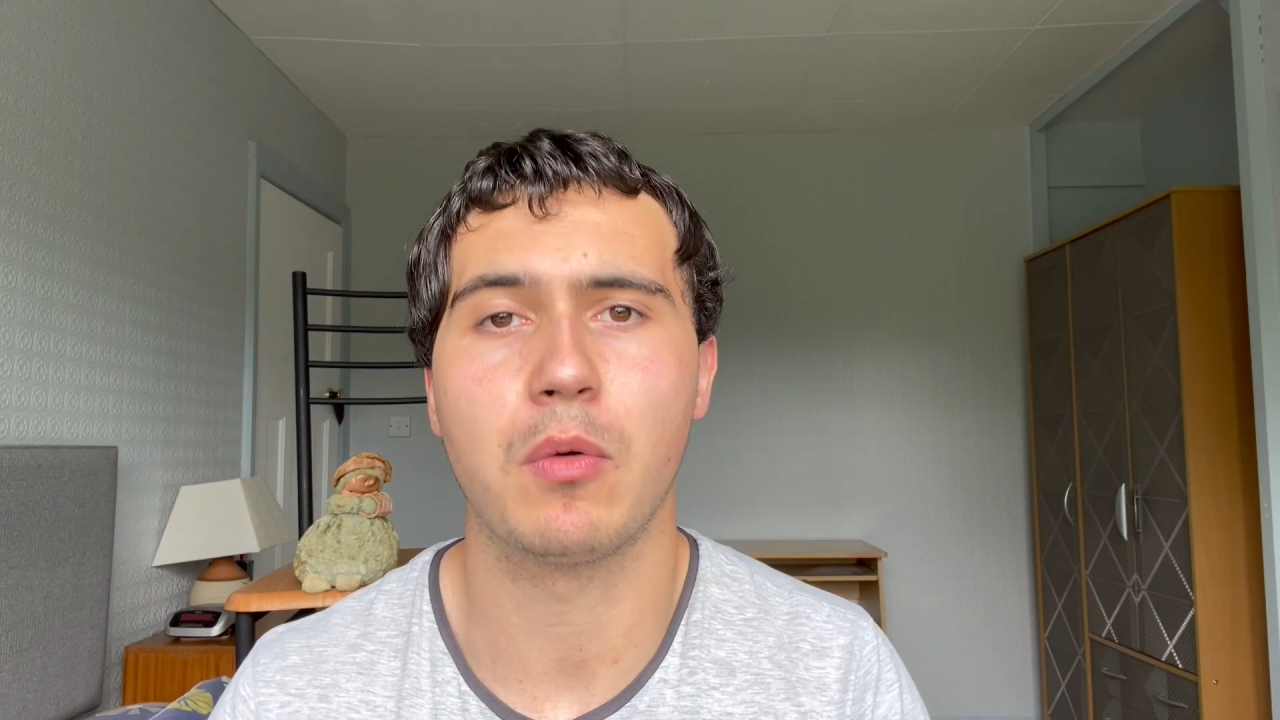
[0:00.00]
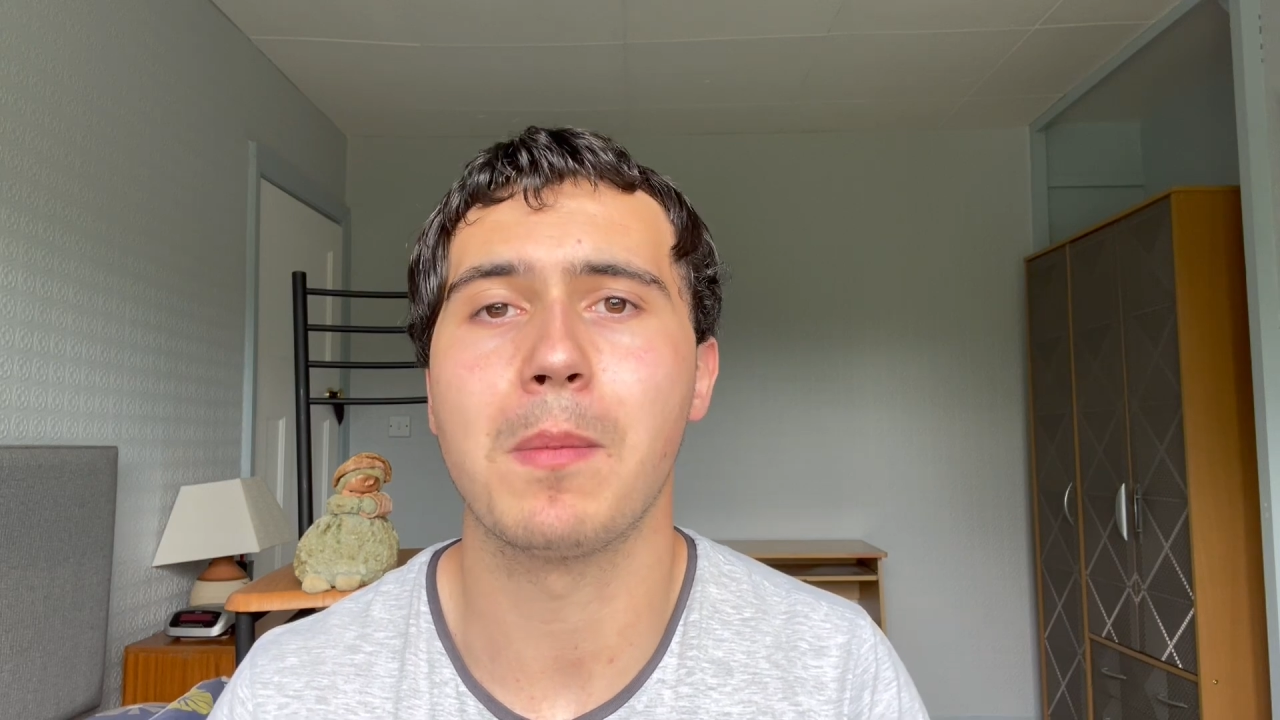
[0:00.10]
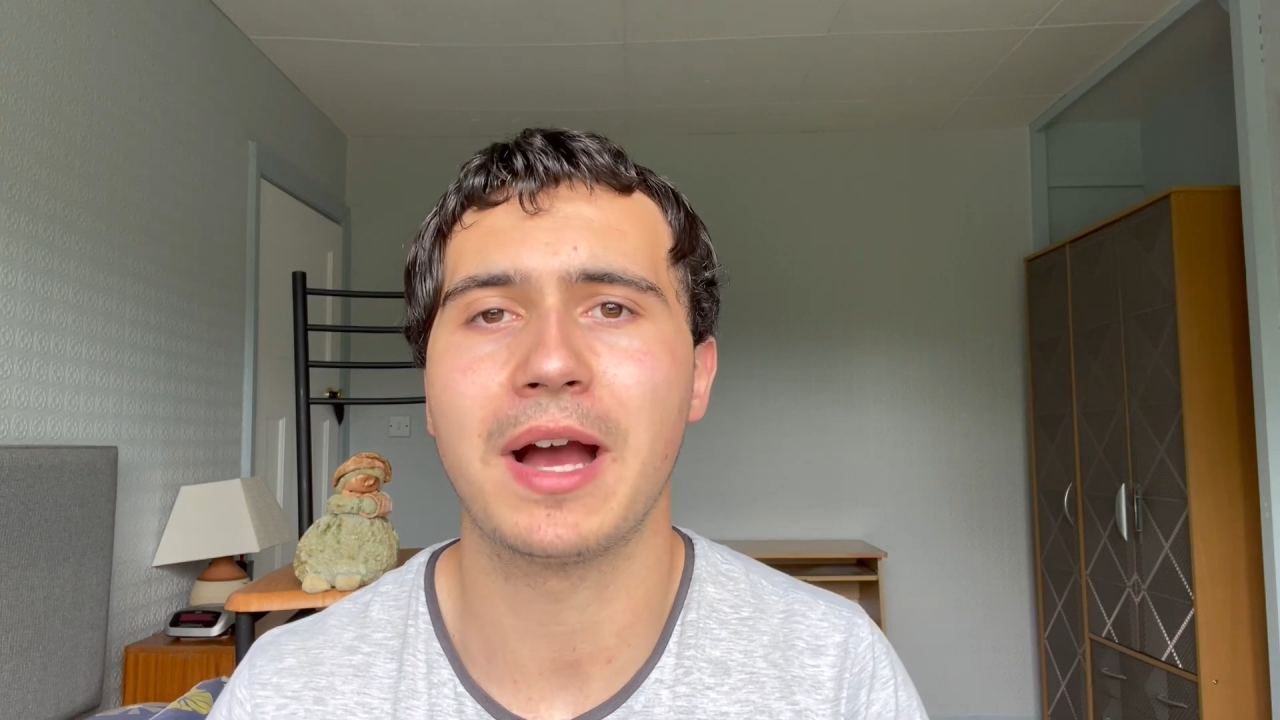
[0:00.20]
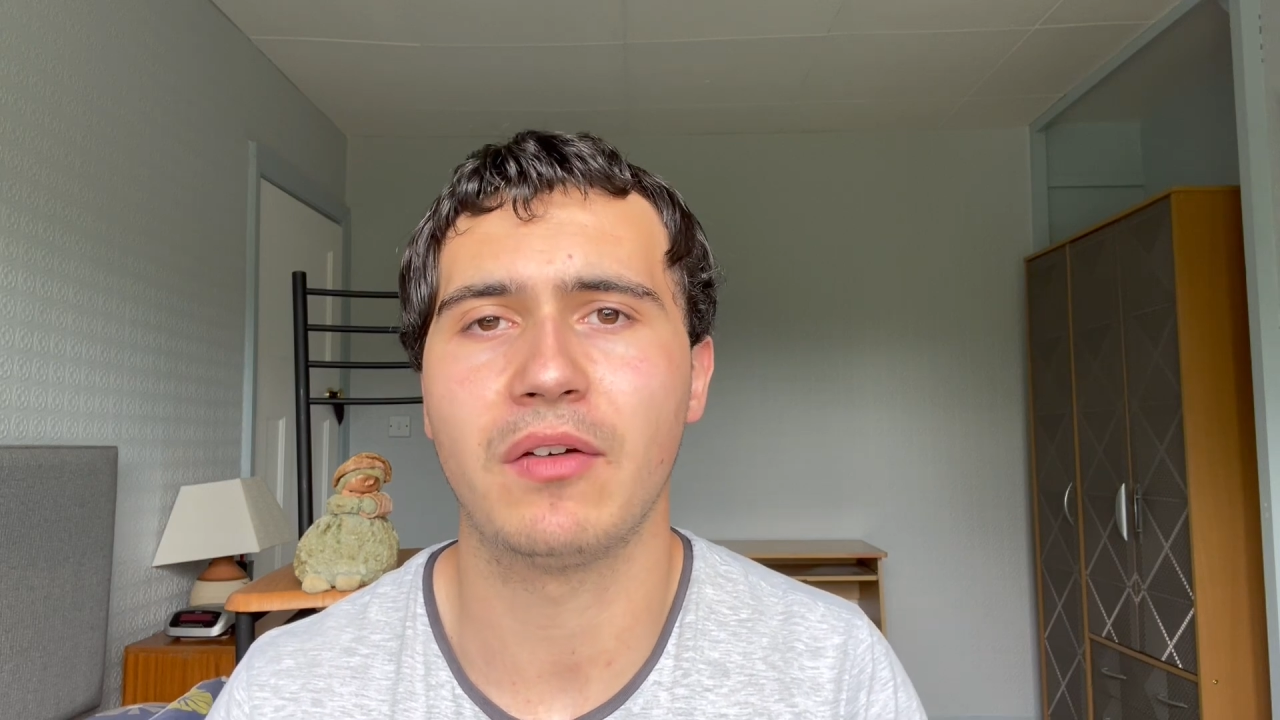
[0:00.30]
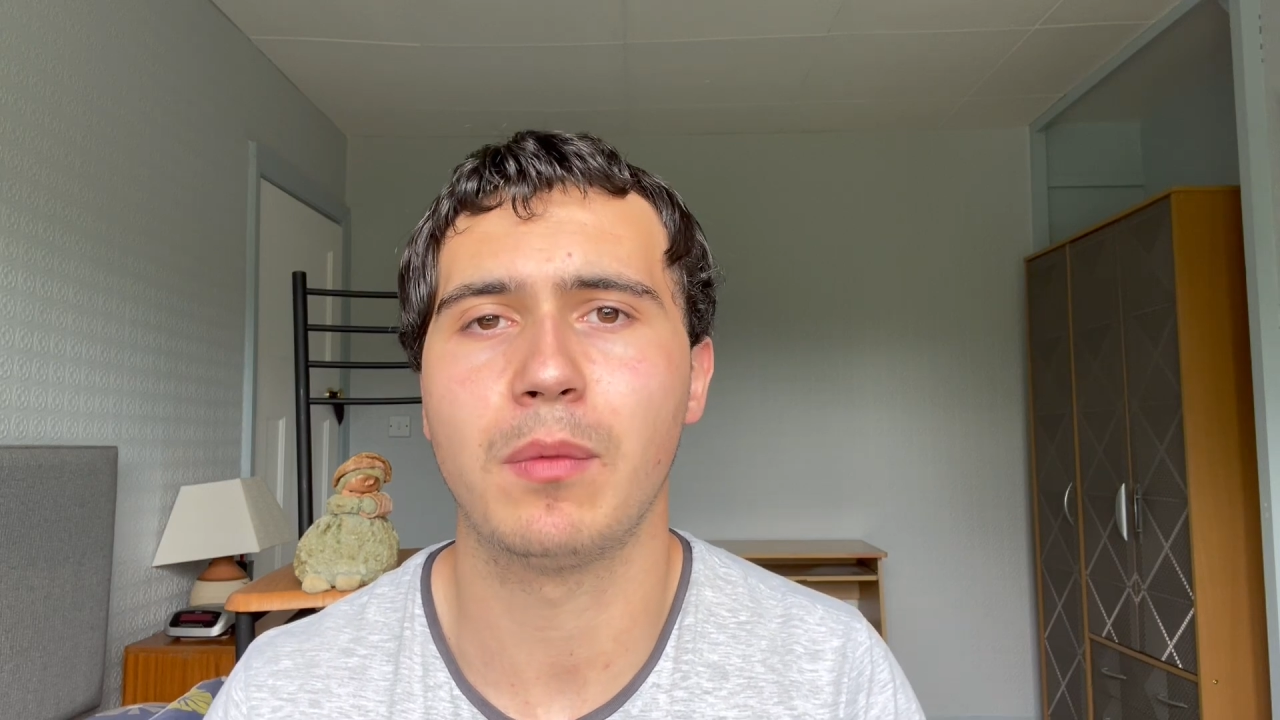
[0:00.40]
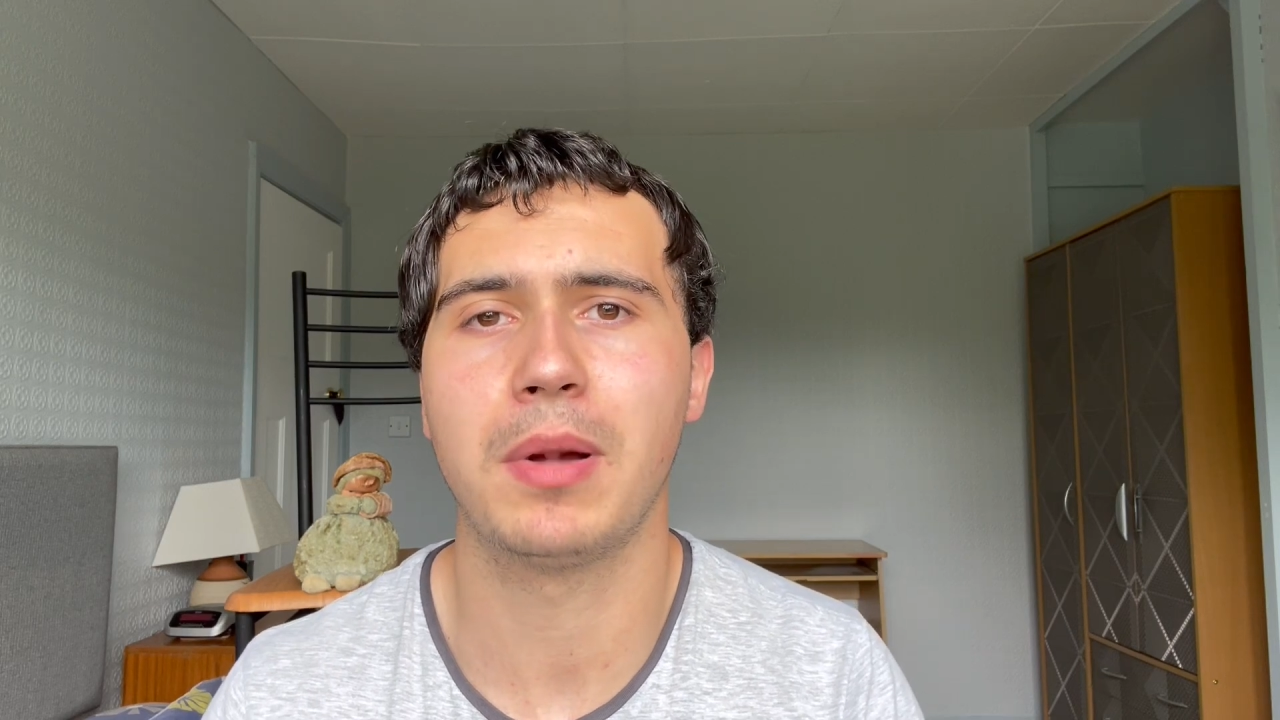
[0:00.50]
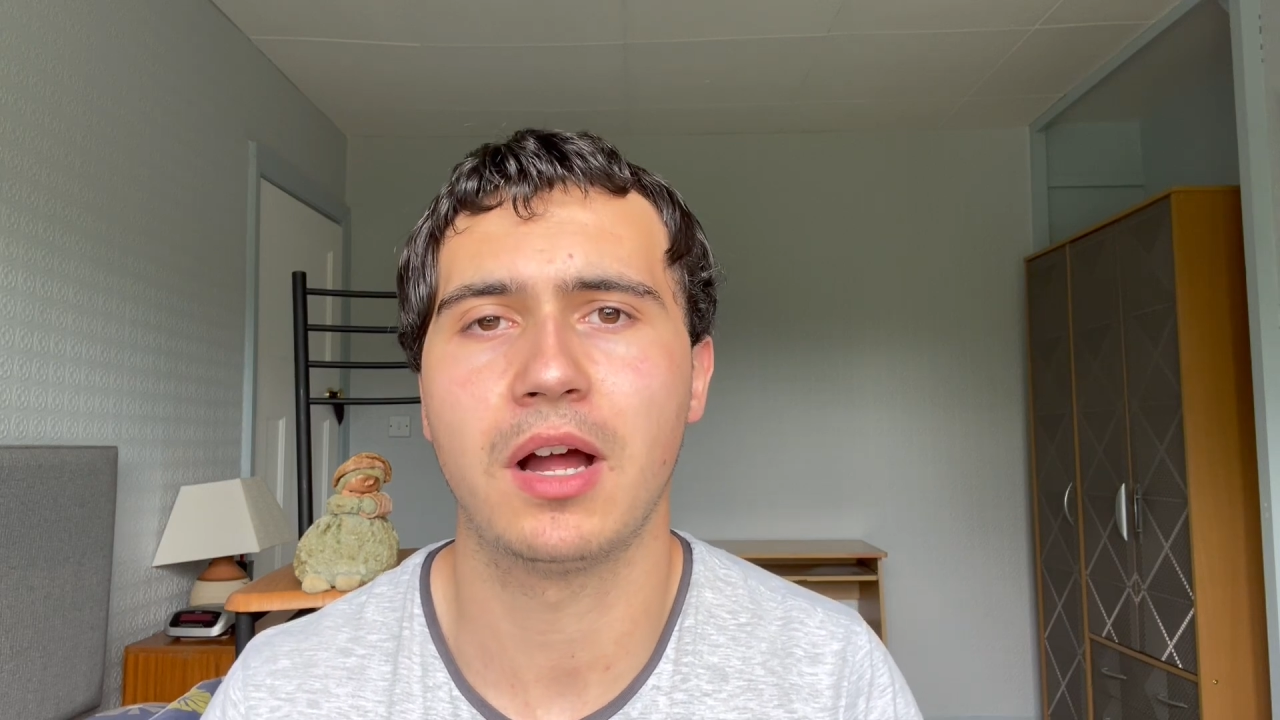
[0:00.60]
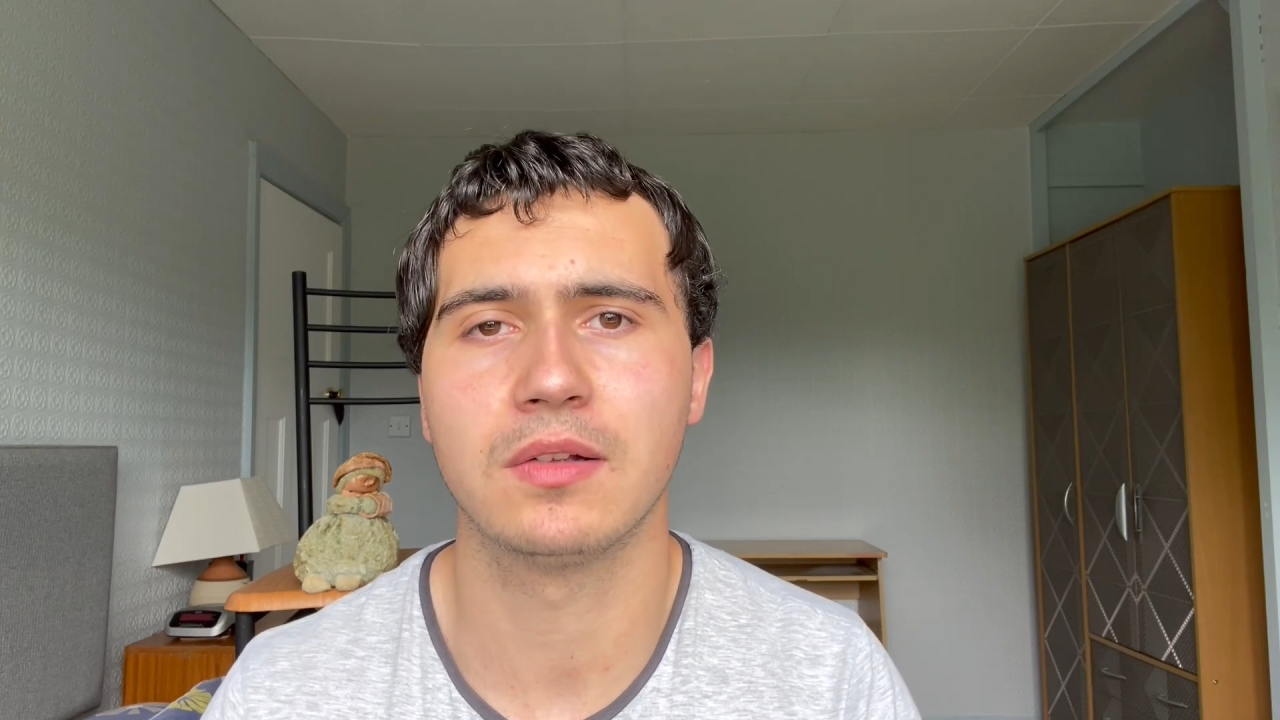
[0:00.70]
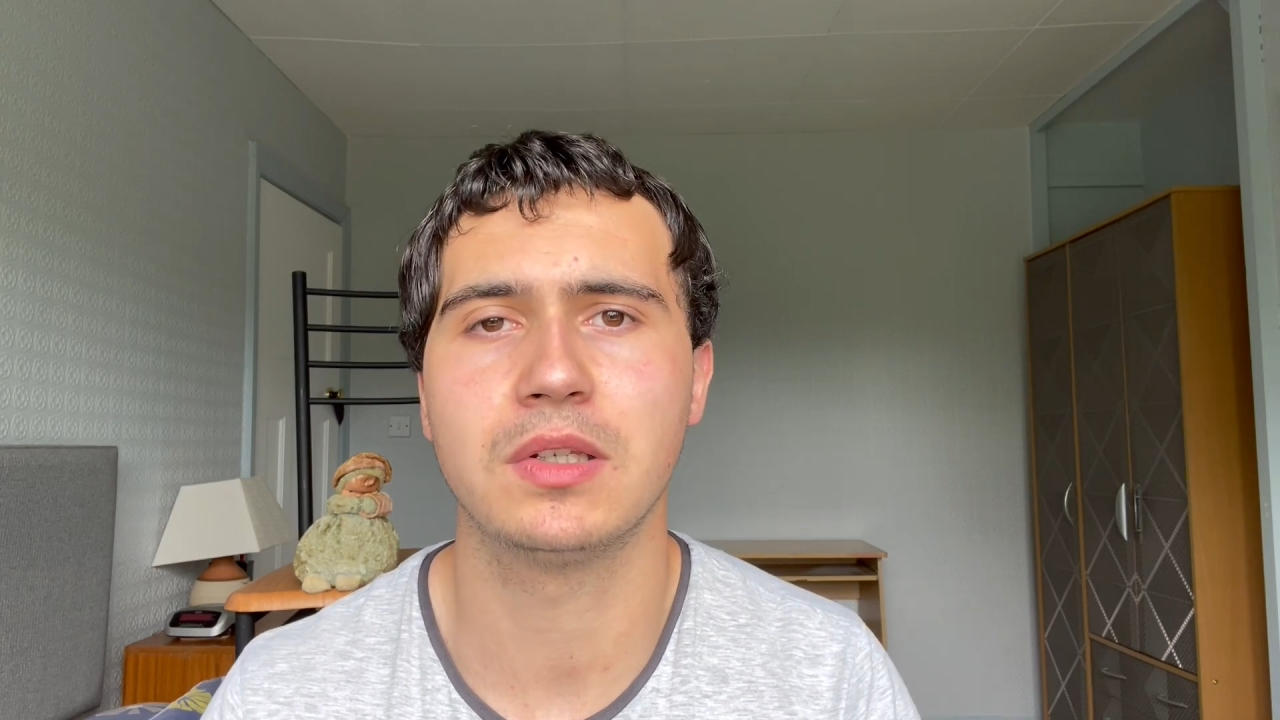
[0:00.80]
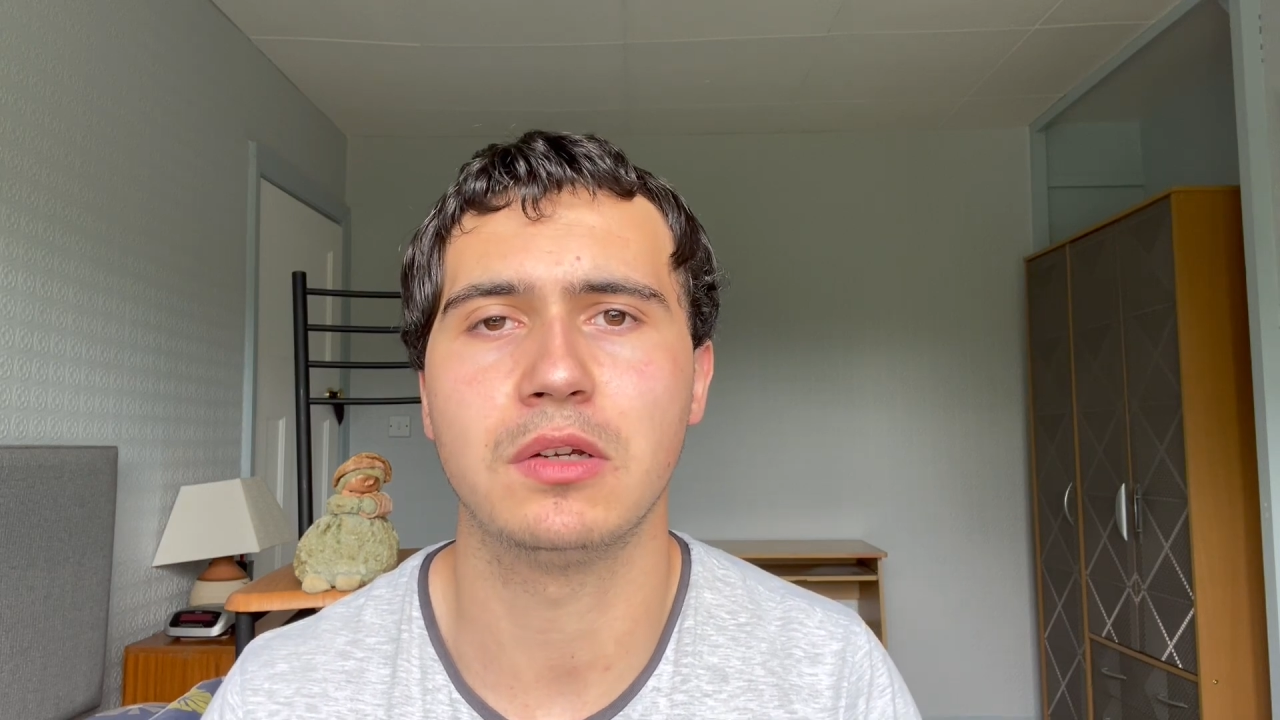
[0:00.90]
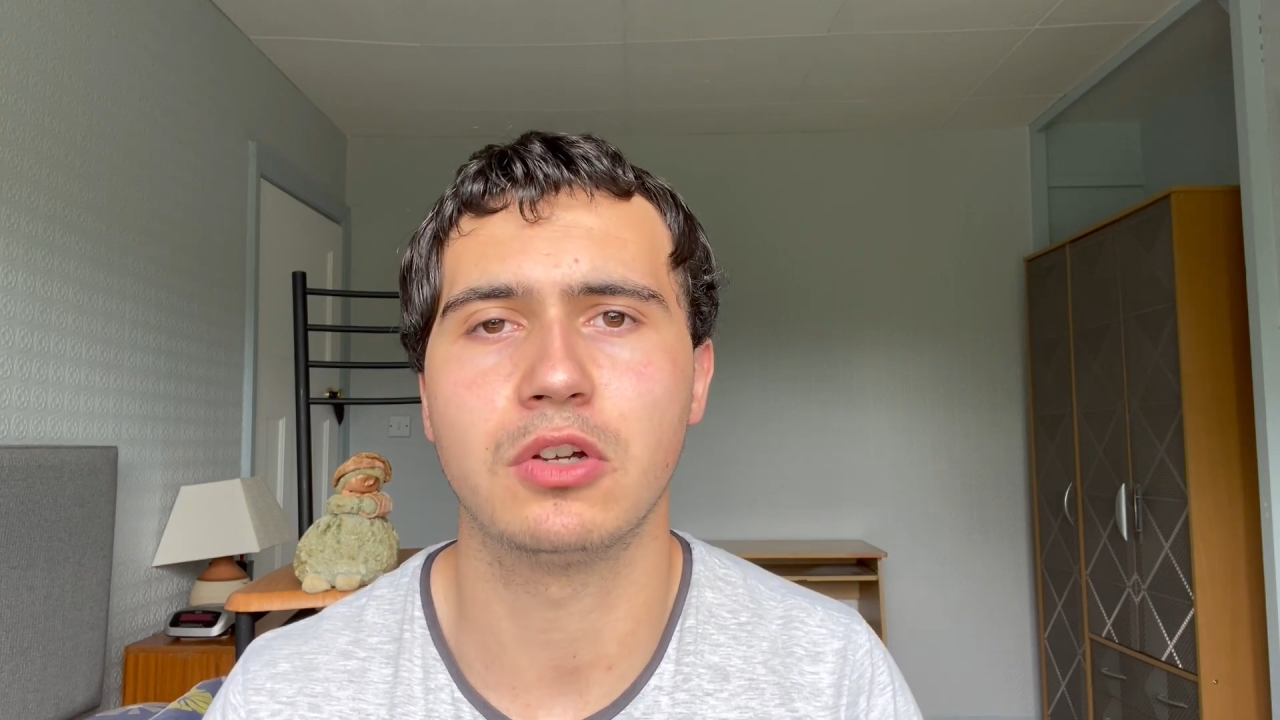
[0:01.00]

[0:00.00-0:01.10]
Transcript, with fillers: We might have a part two